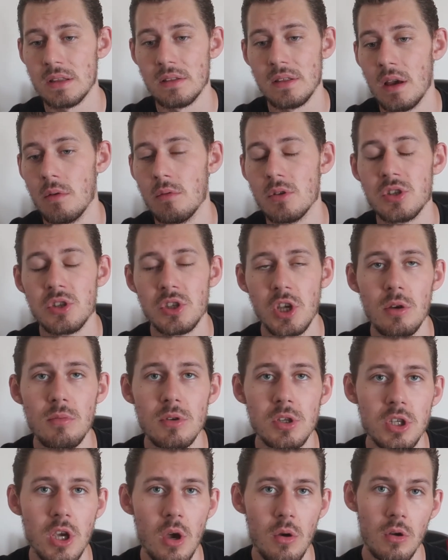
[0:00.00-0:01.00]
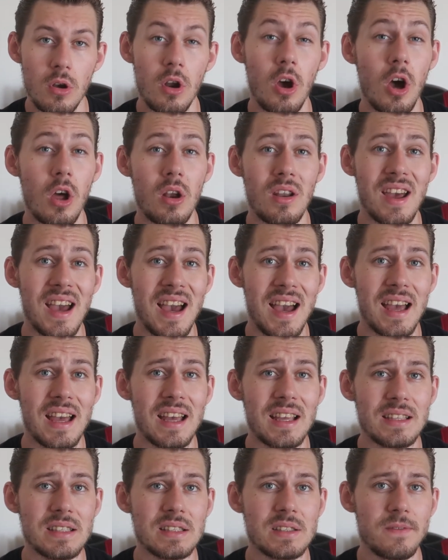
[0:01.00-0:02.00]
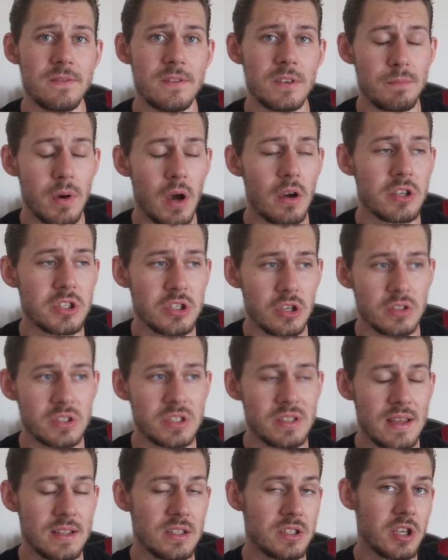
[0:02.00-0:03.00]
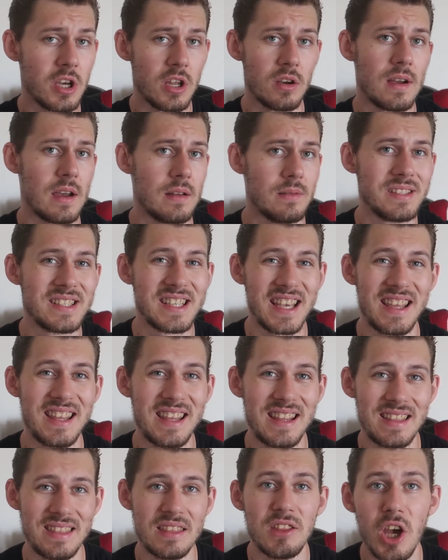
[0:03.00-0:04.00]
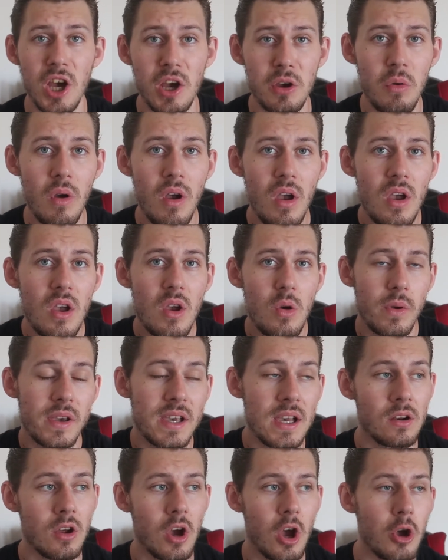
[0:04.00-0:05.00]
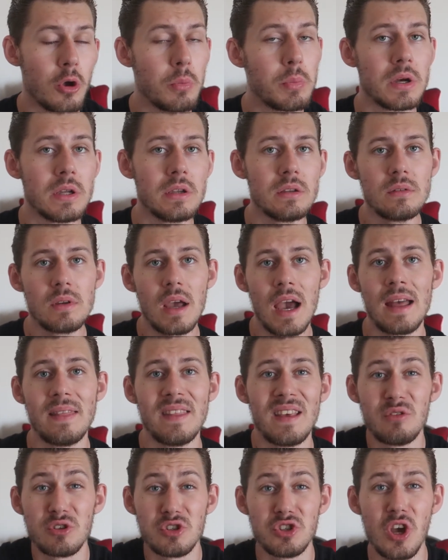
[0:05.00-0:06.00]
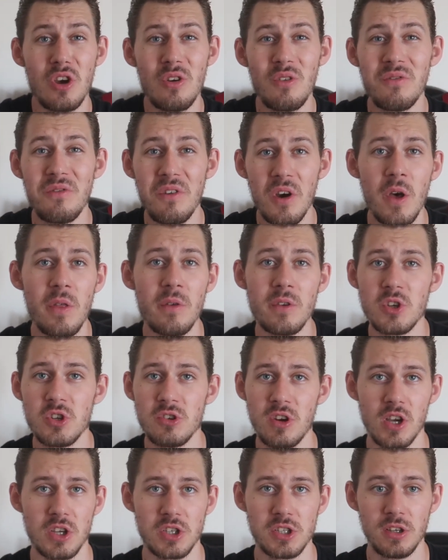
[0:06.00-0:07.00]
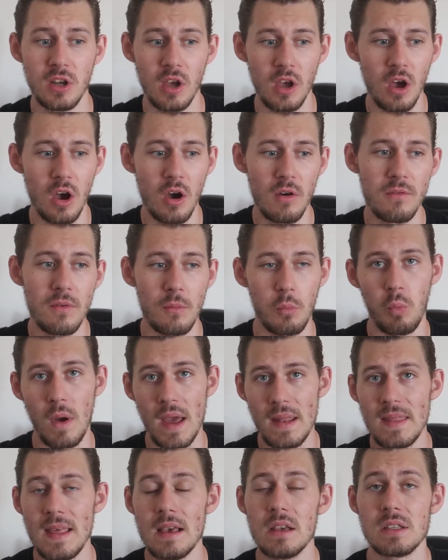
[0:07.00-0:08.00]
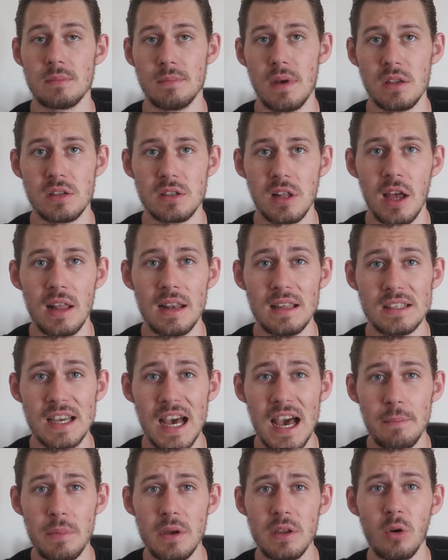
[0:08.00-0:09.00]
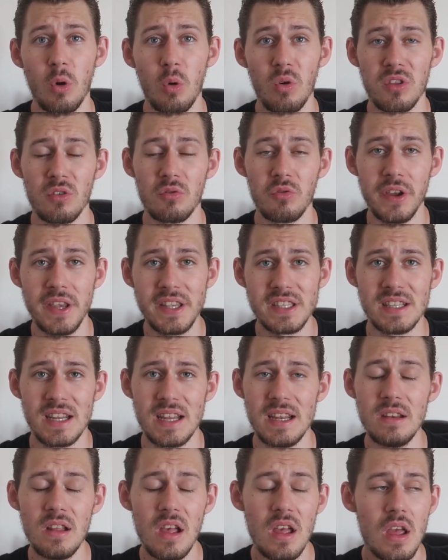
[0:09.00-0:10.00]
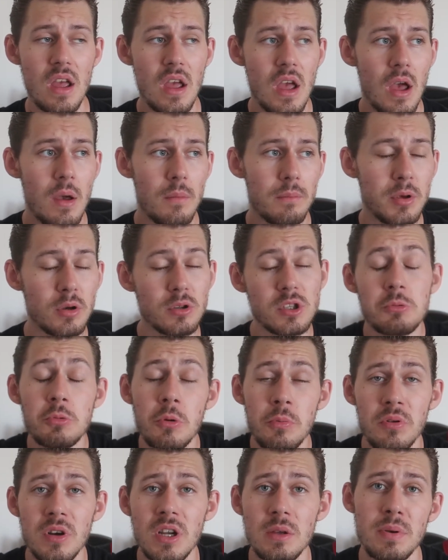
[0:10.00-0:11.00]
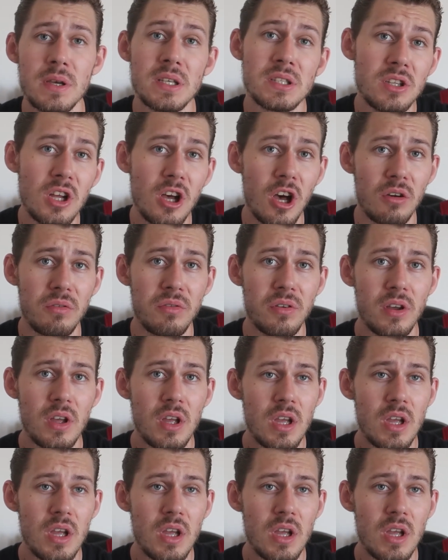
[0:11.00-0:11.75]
There was so much going on, and for Boris Johnson then to turn around and say no, we cannot open, and there was no further instruction of when there's most likely to happen or the reasoning, Pure Gym were pretty pissed off.